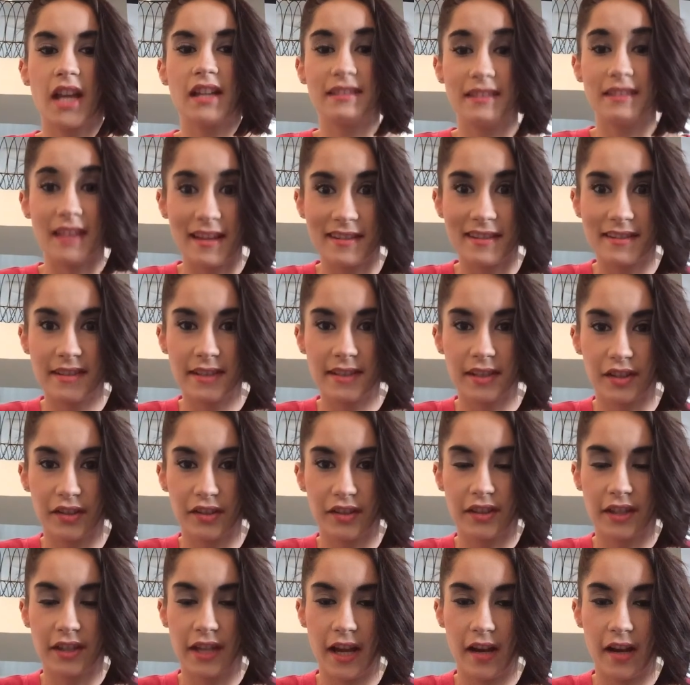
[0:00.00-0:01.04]
deaths here
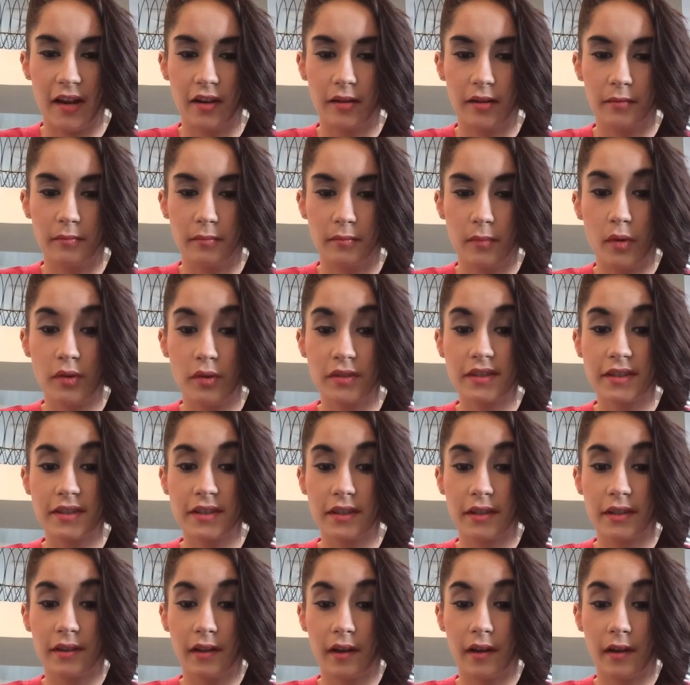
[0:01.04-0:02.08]
and there,
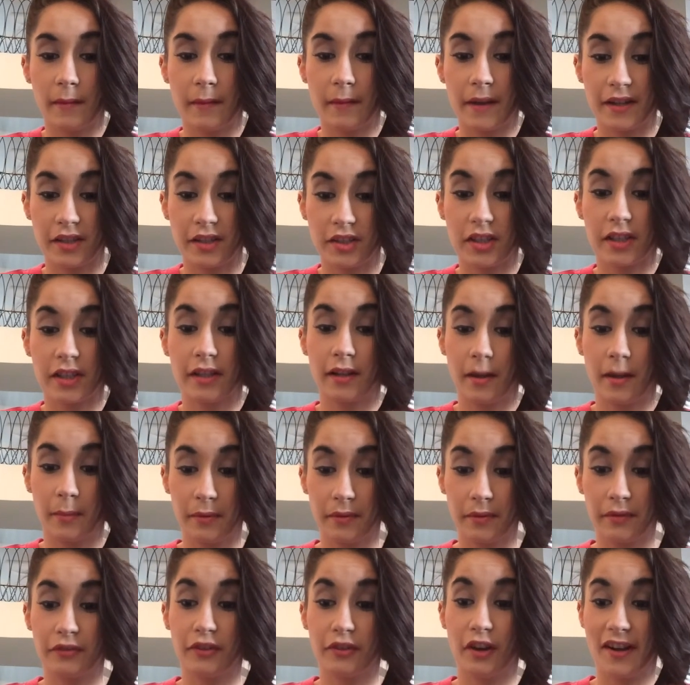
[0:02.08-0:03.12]
mostly actually a couple
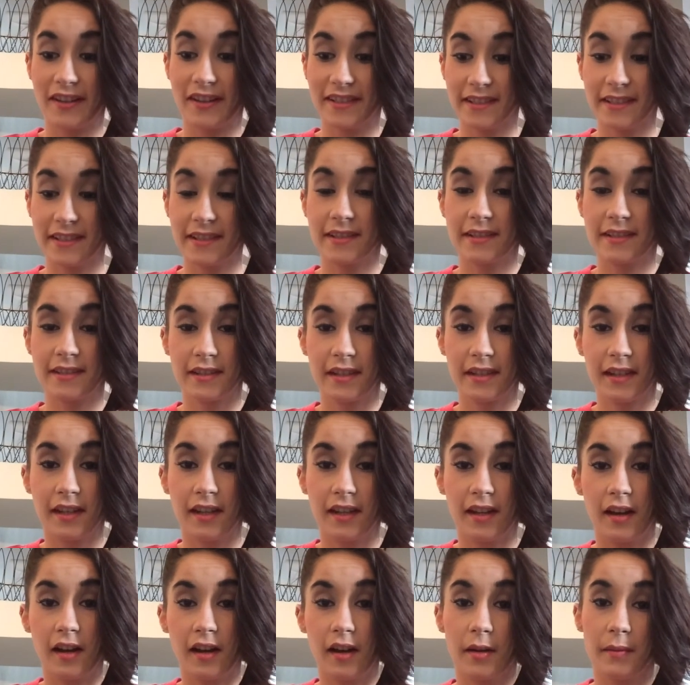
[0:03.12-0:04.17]
friends
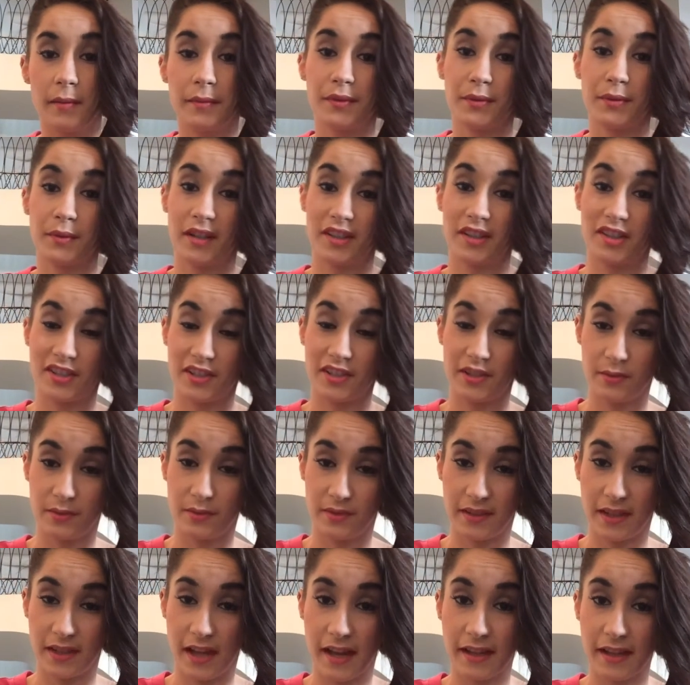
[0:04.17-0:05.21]
through actually
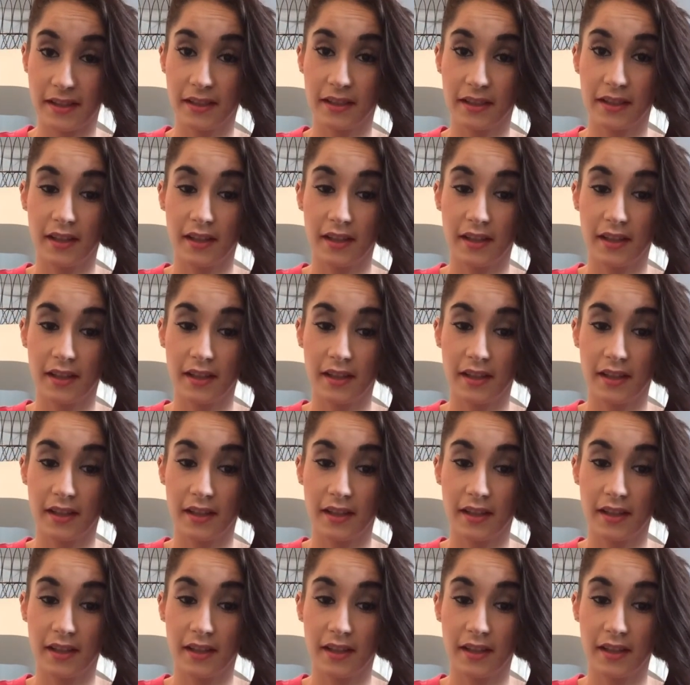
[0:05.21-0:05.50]
suicide,